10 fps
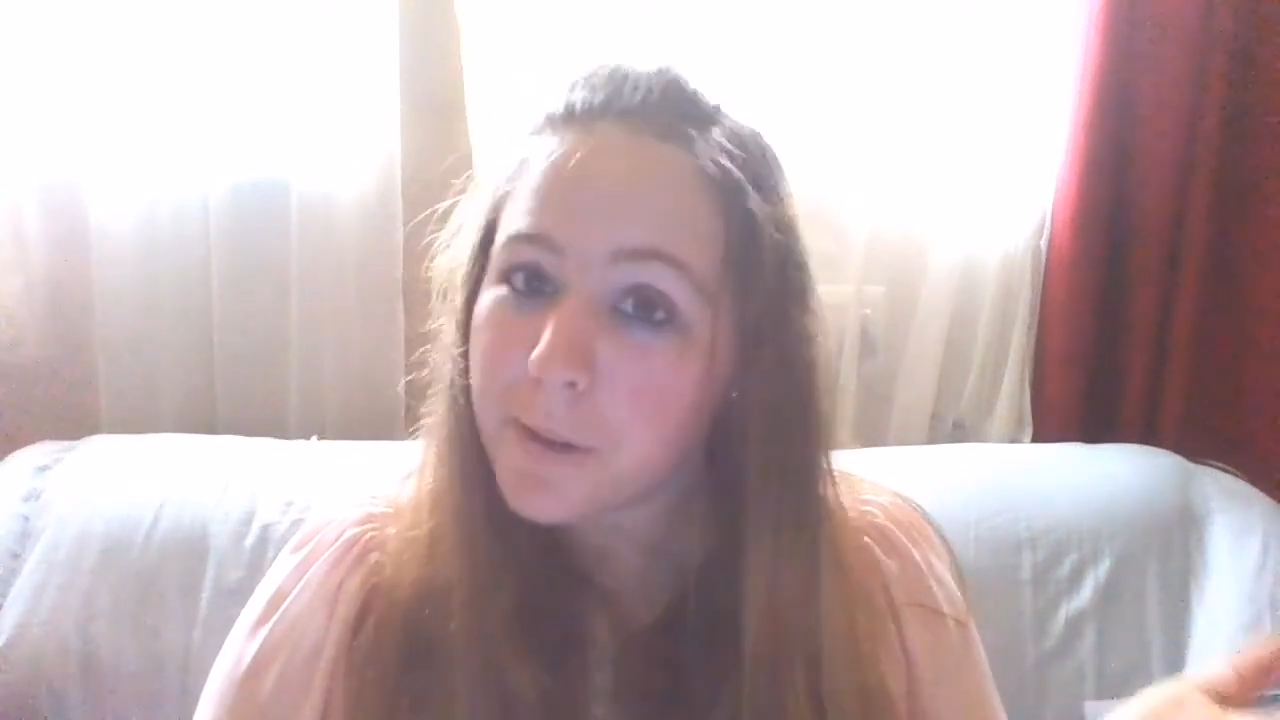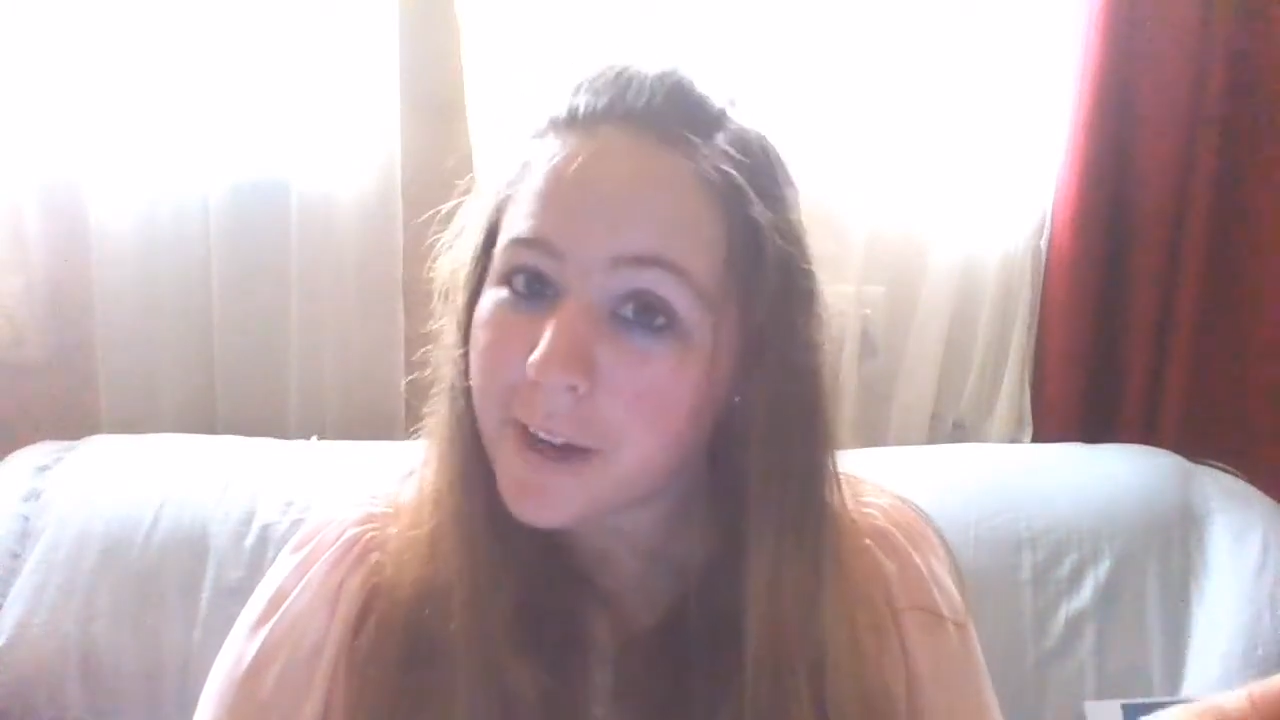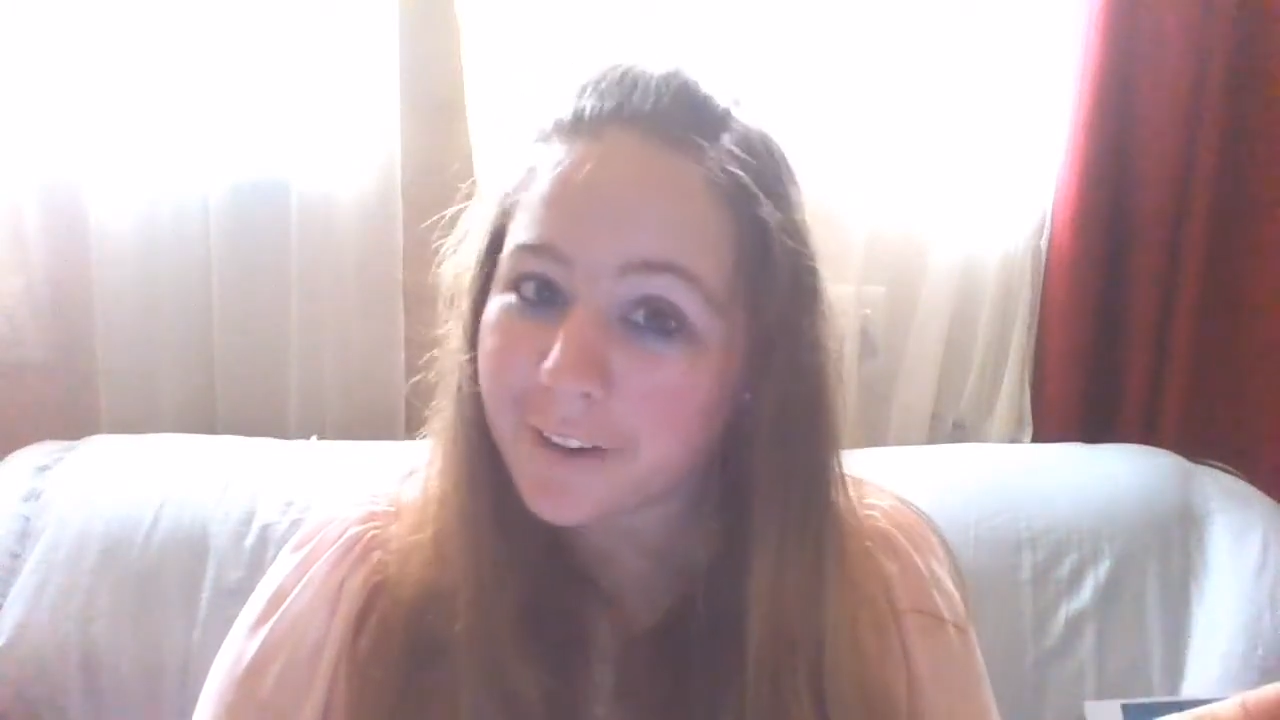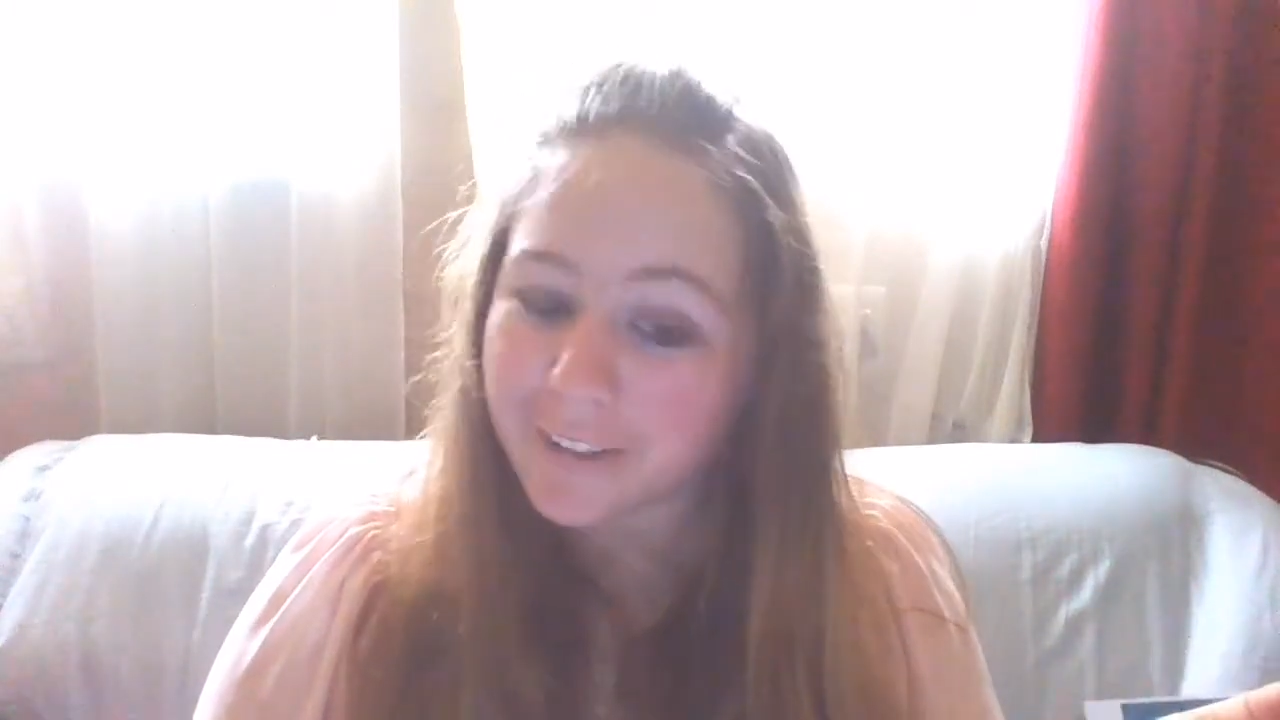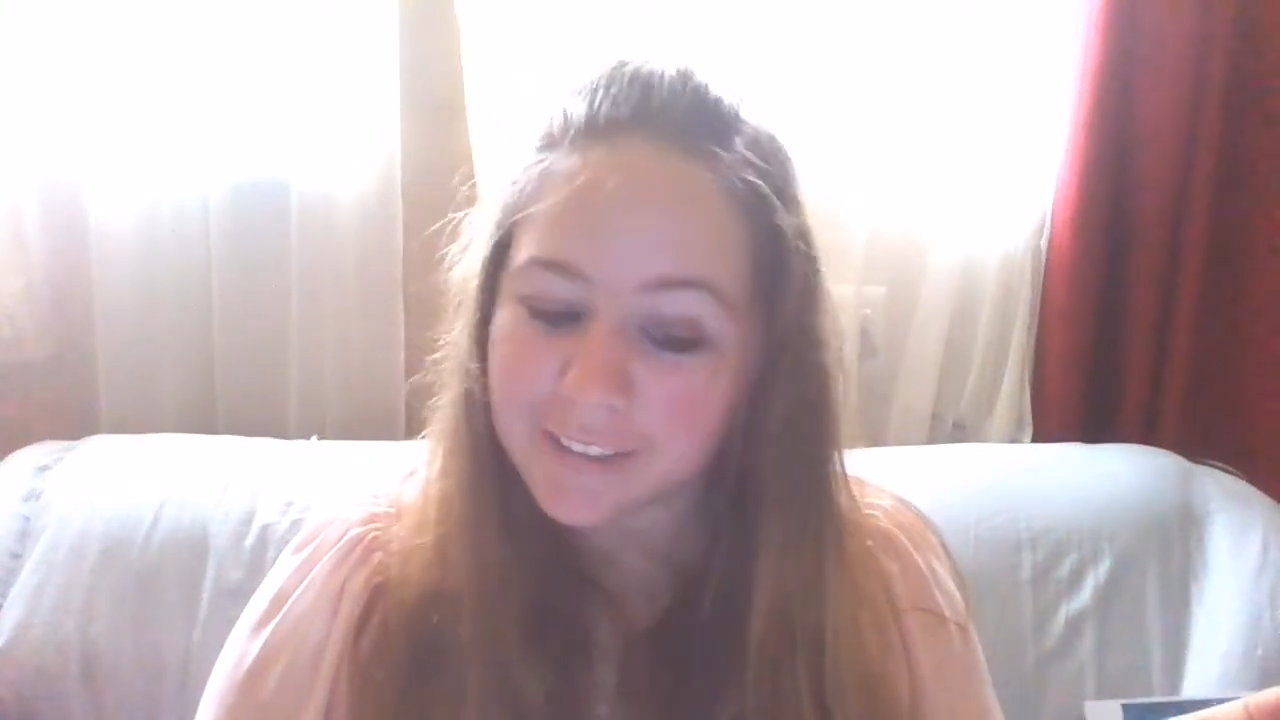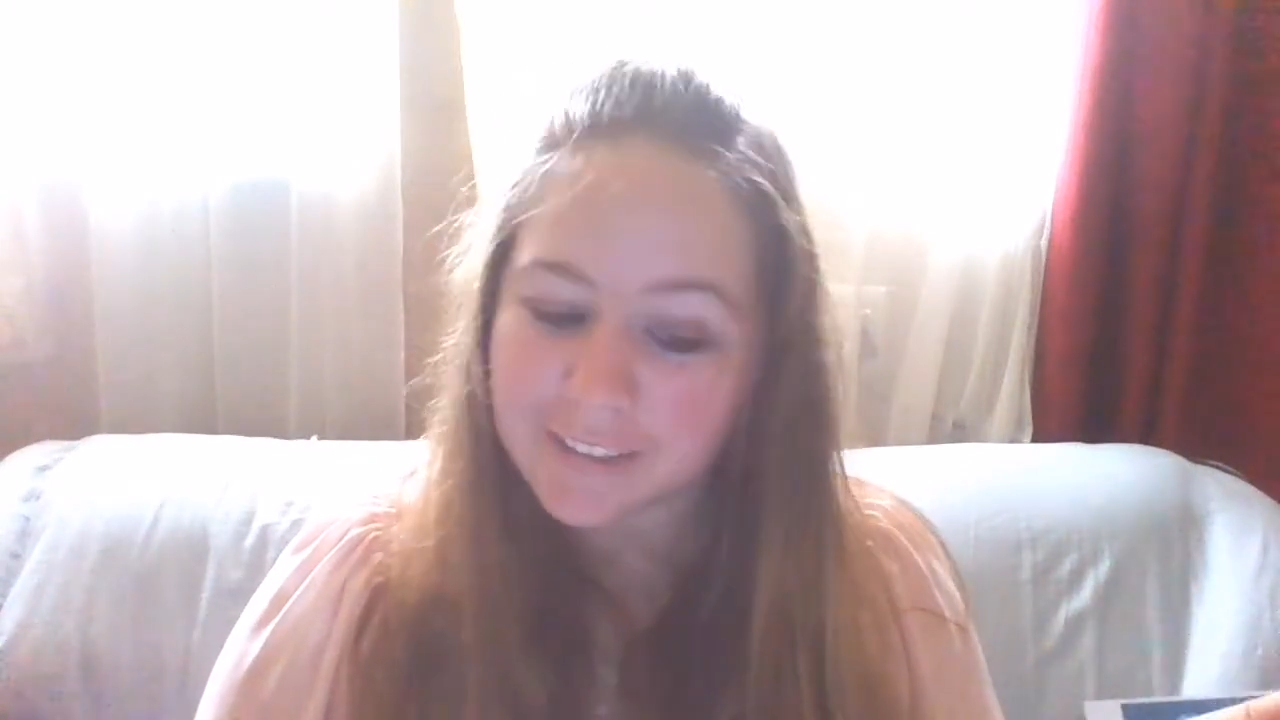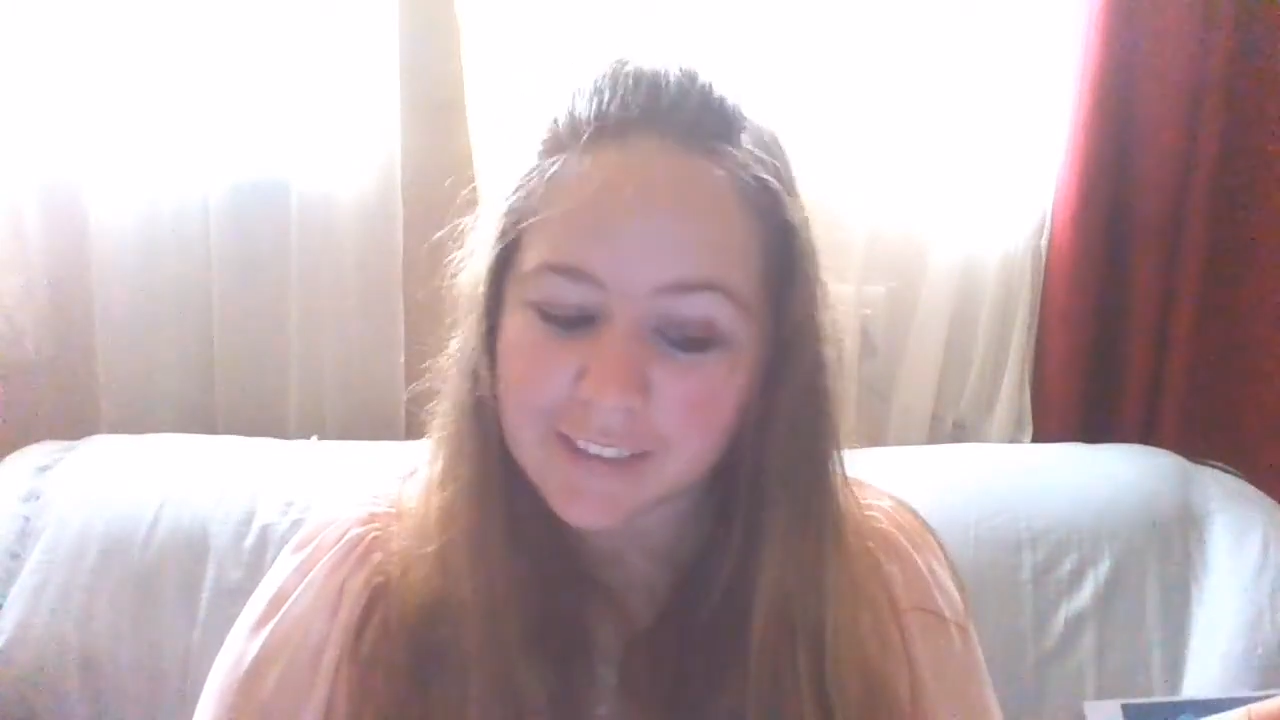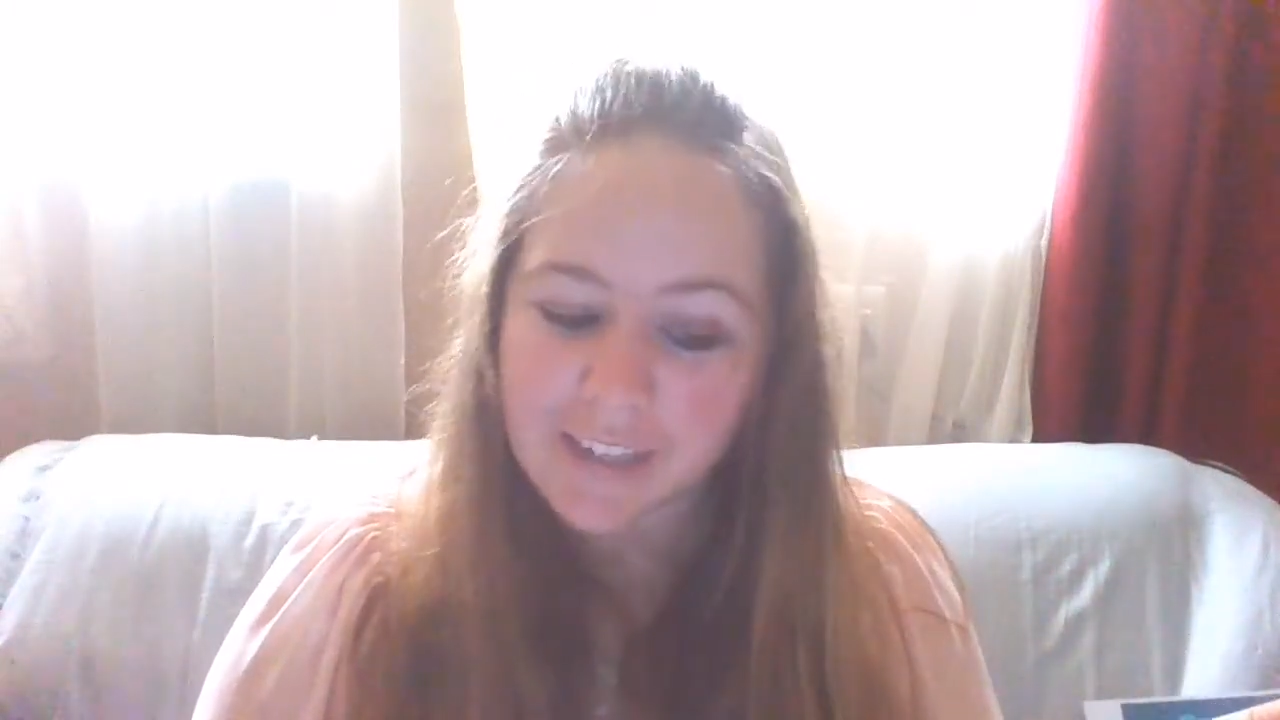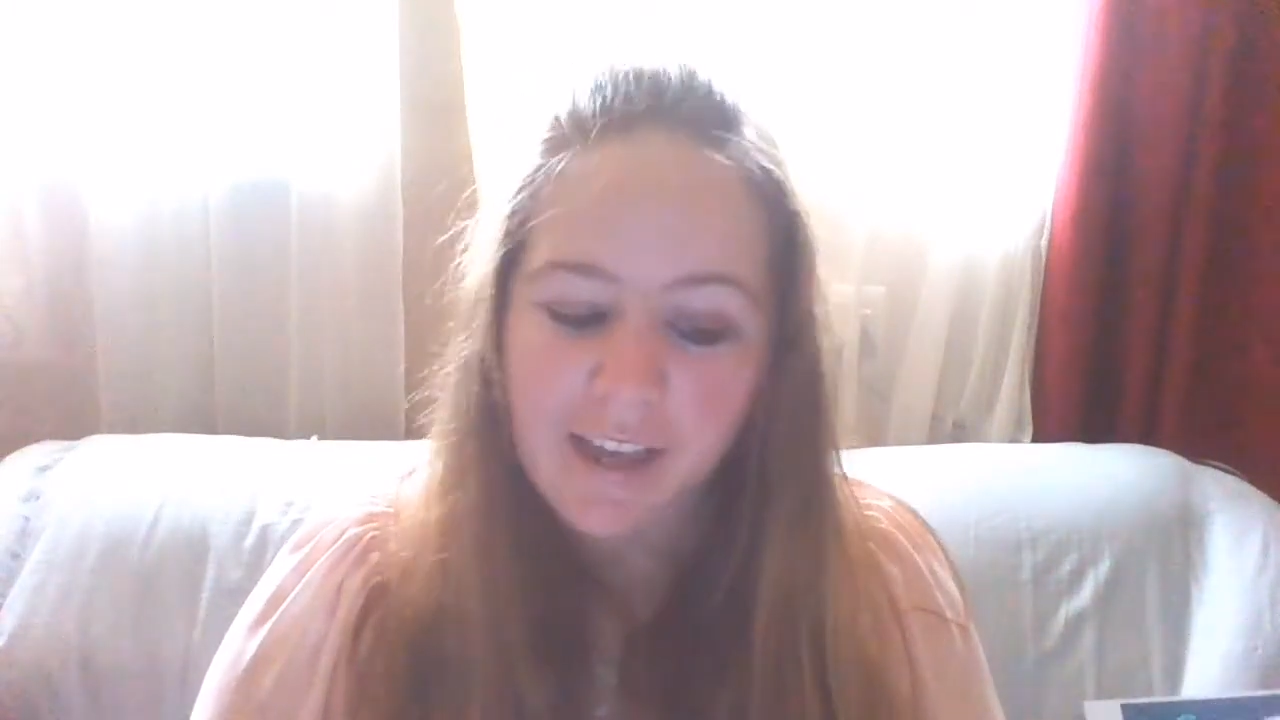parents.